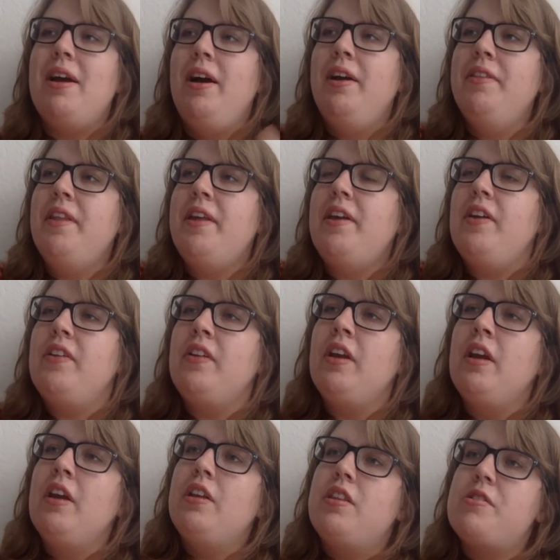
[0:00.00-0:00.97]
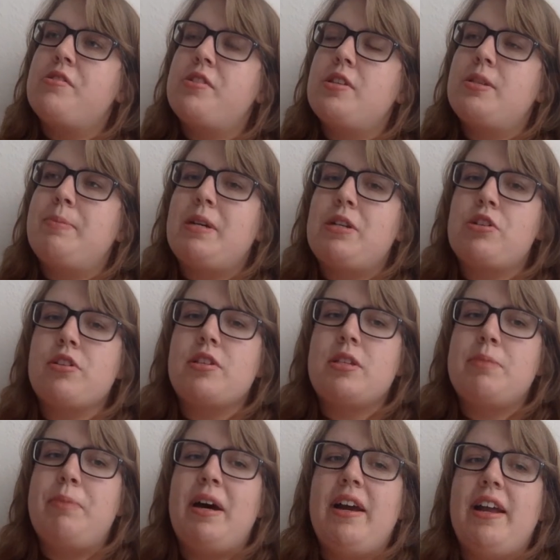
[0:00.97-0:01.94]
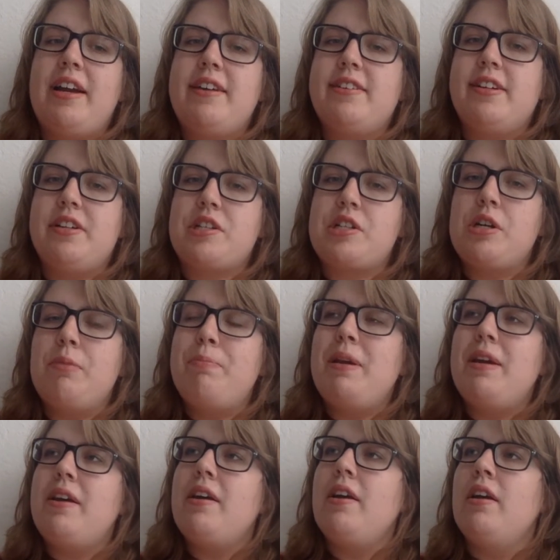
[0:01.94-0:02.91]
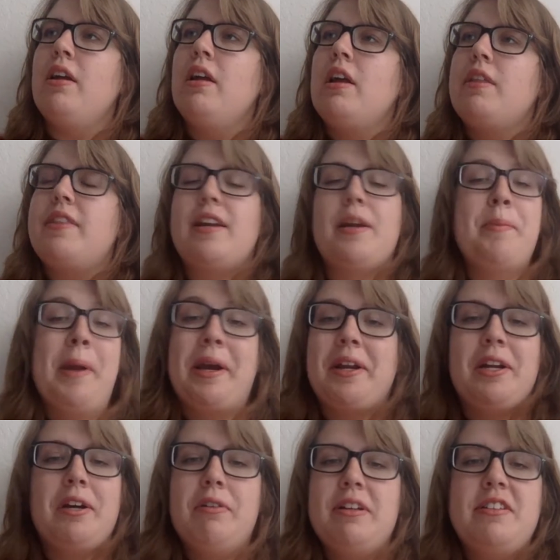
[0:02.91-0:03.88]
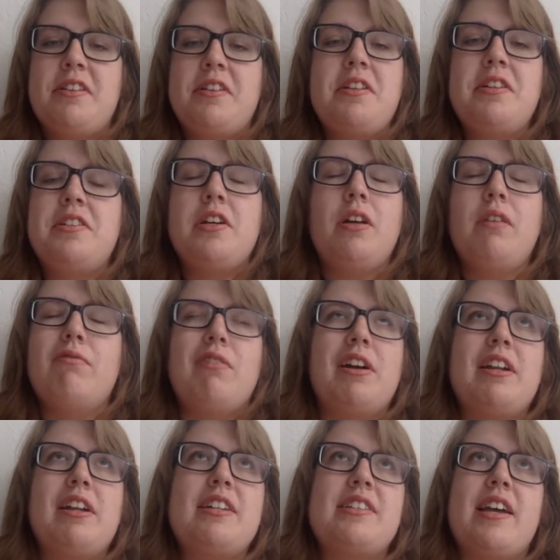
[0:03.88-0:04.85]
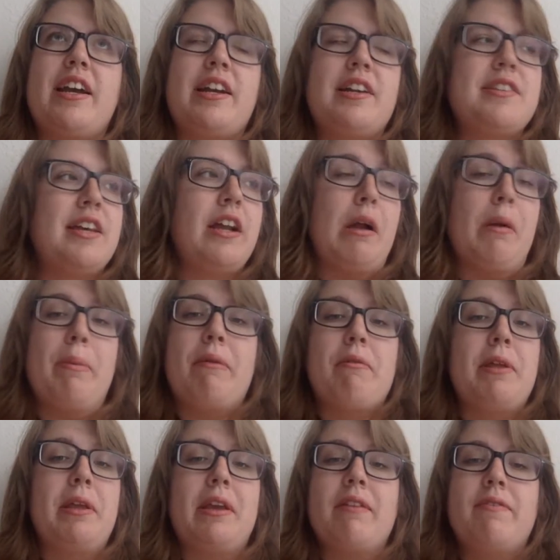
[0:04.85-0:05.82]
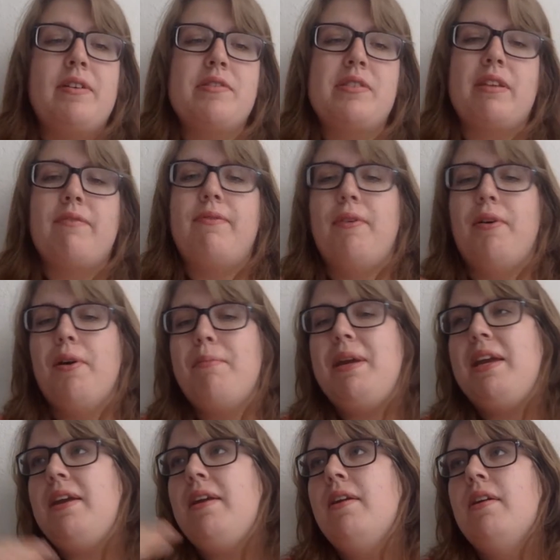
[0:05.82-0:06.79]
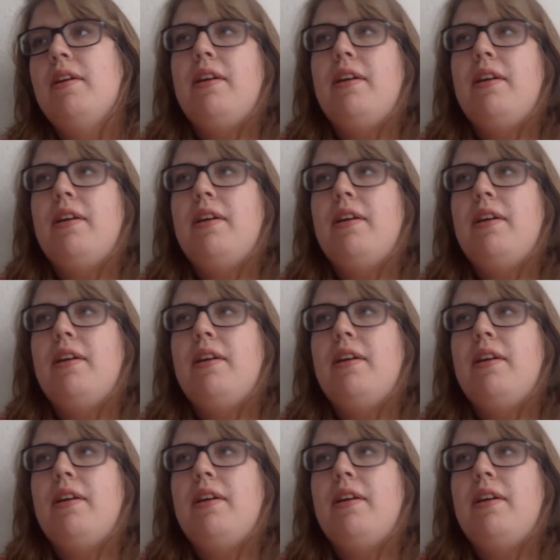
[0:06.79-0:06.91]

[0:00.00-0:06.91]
and then there's a special spot at Autopia that I'm not going to go into detail of where it's at because that'll be really confusing for me